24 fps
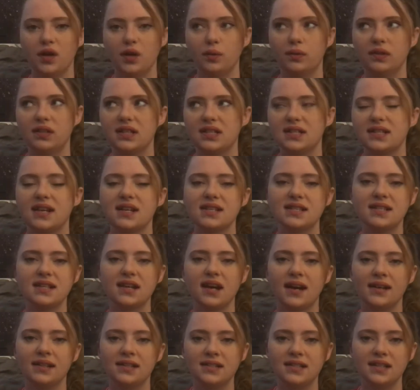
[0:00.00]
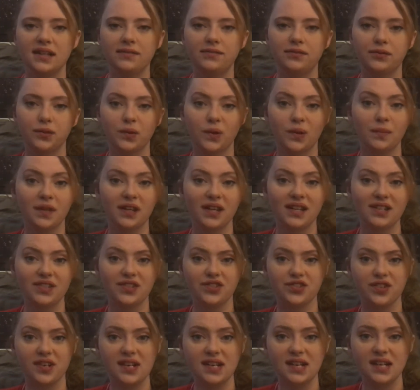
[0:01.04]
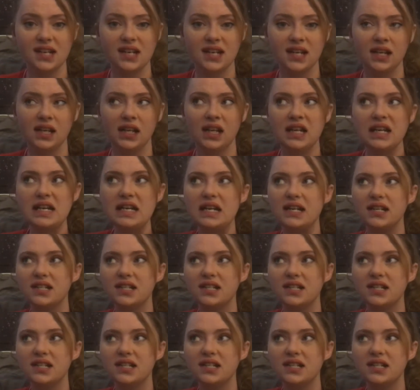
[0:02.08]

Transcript: When discussing unsafe normalized drinking,